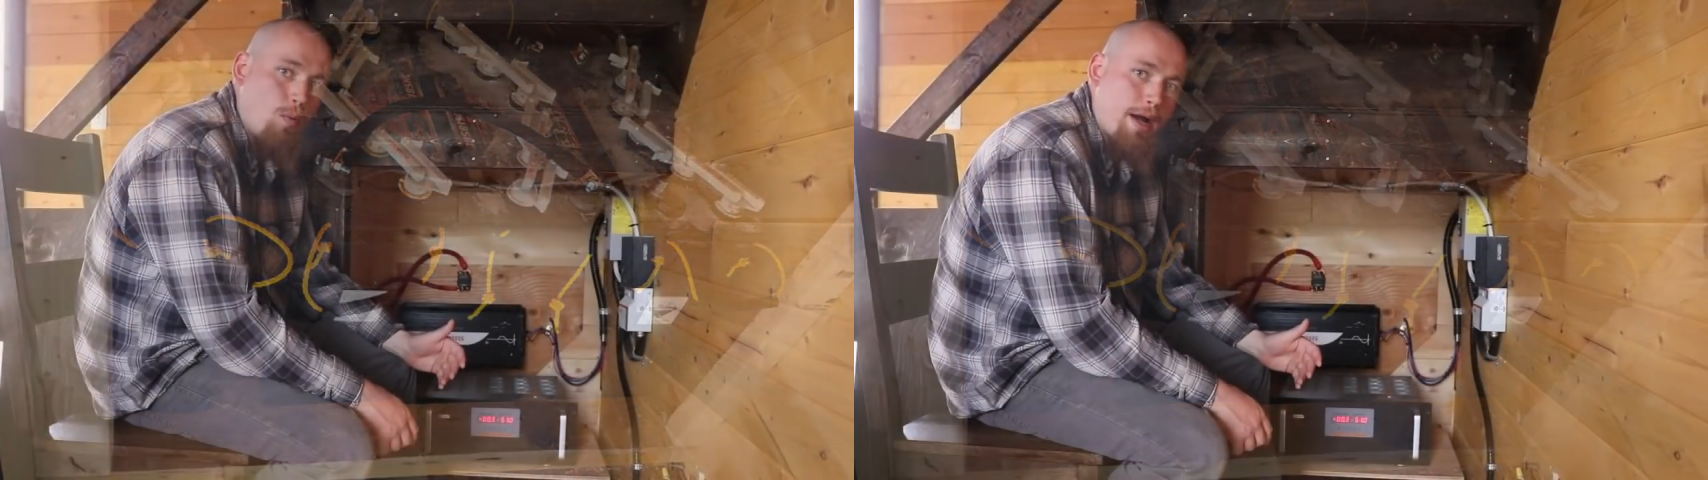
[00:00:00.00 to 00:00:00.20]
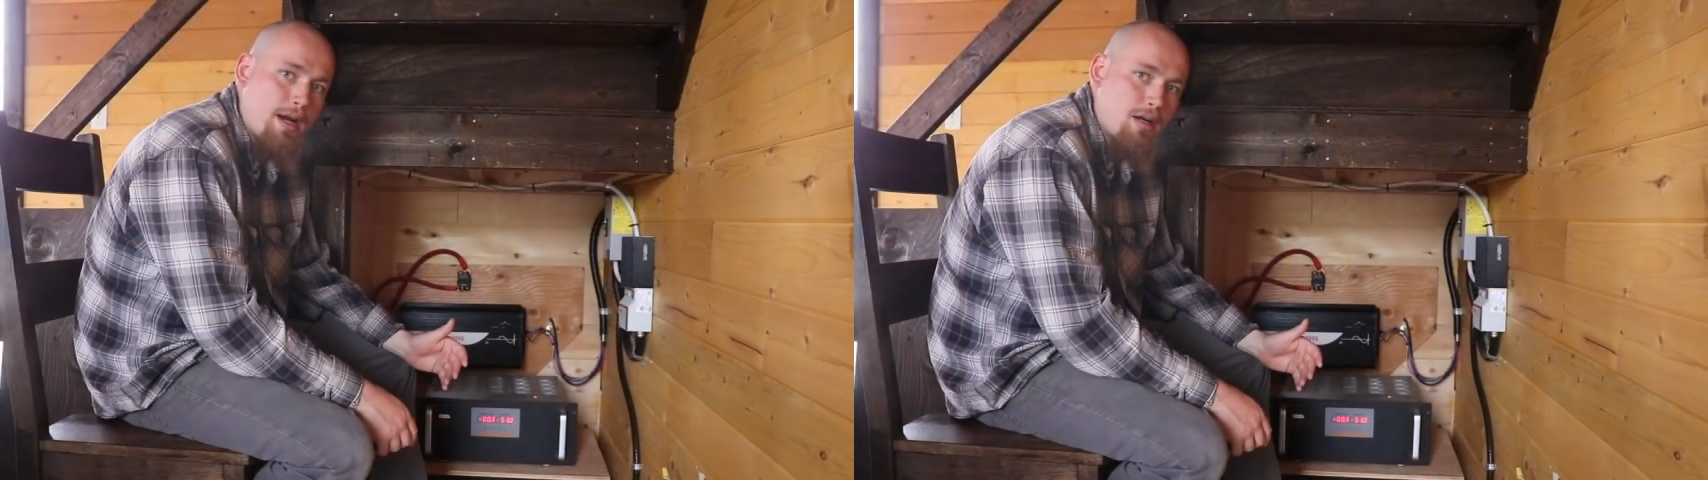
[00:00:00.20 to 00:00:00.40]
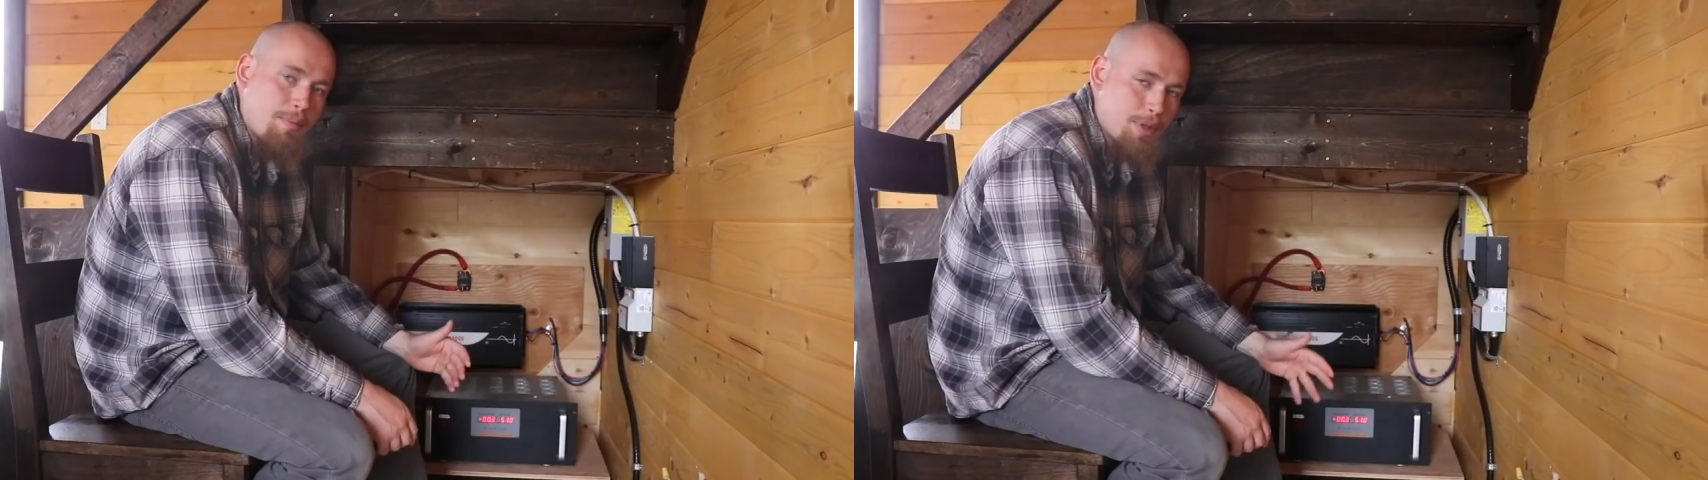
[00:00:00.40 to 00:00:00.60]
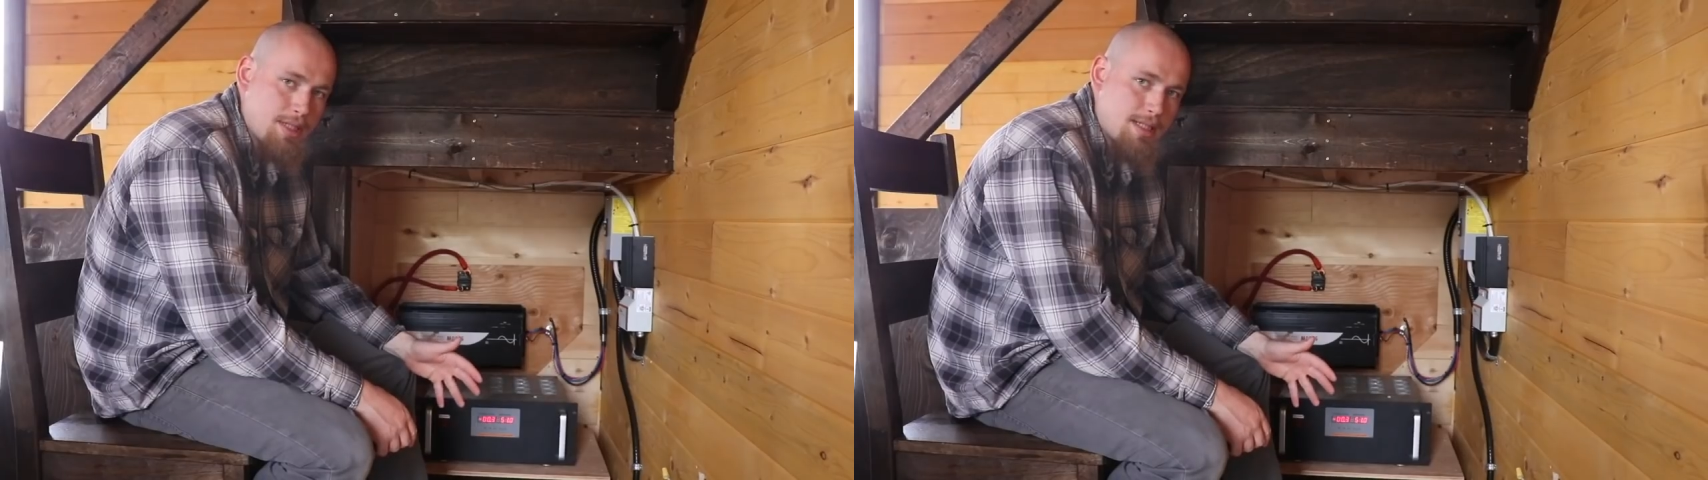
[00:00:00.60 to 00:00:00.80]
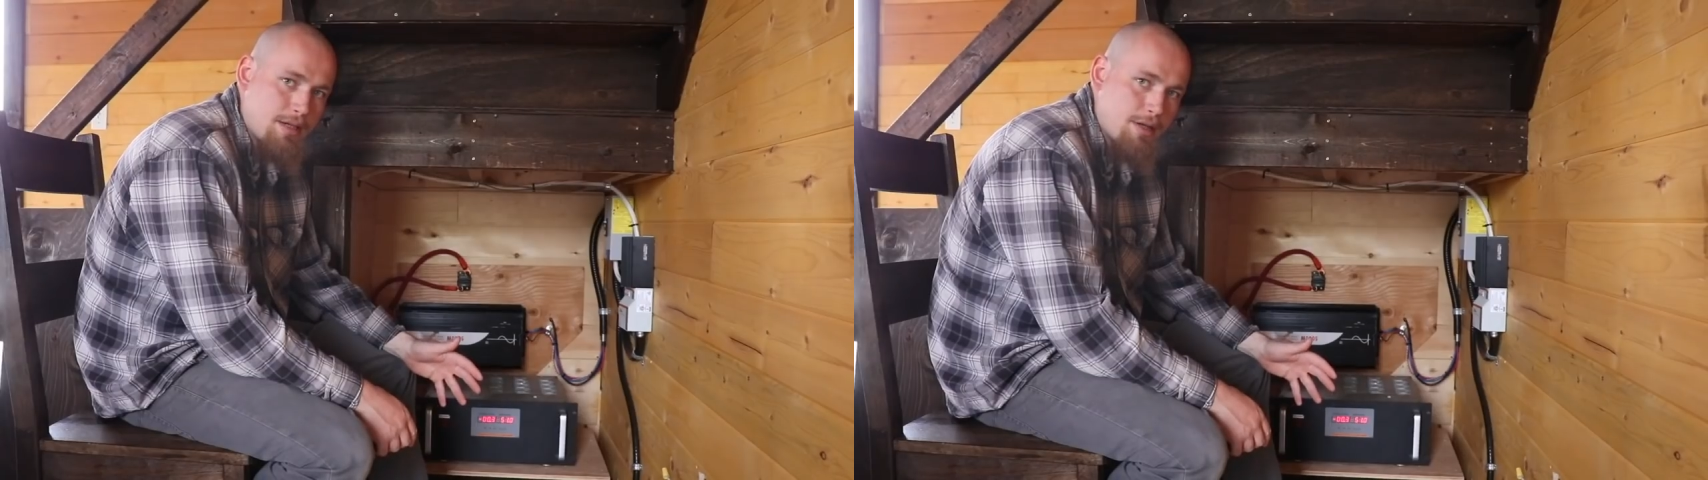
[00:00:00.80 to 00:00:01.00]
wired up in
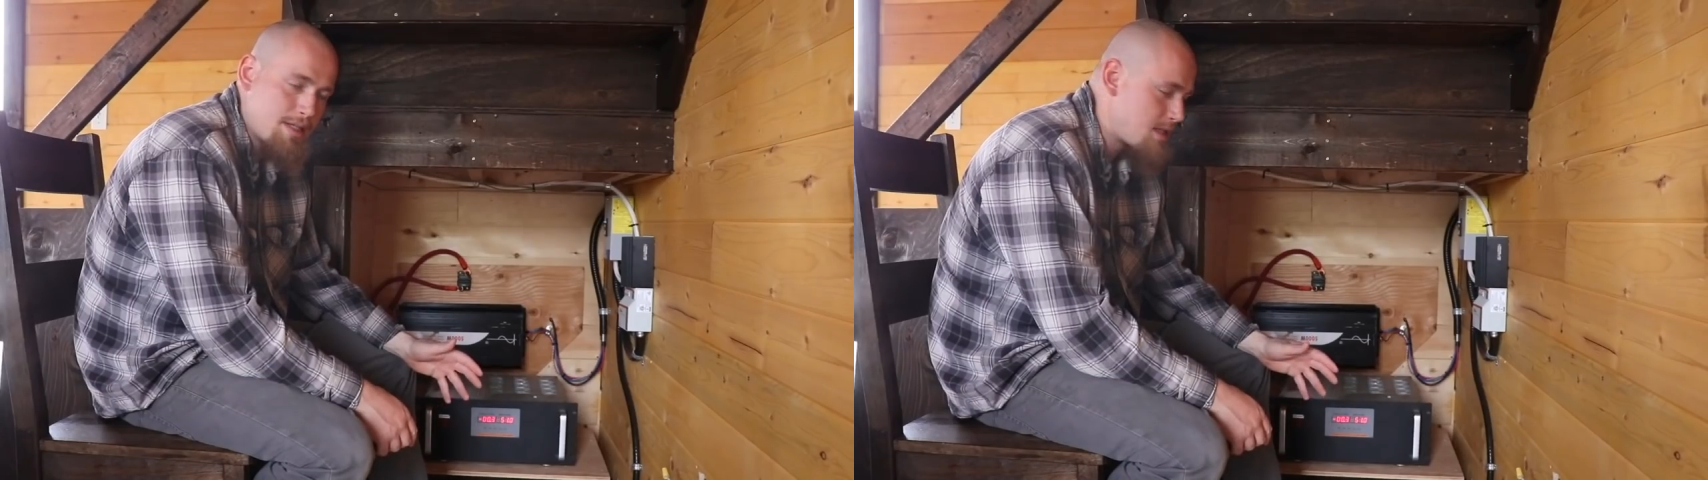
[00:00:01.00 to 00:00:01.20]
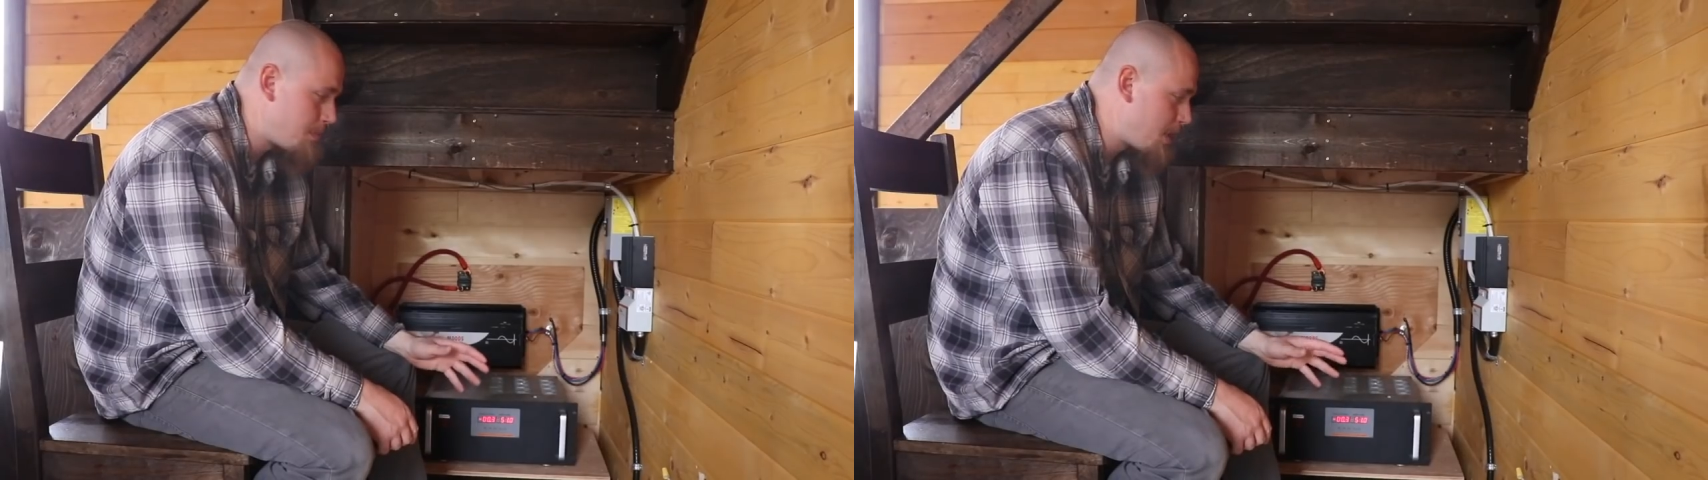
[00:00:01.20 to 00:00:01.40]
series to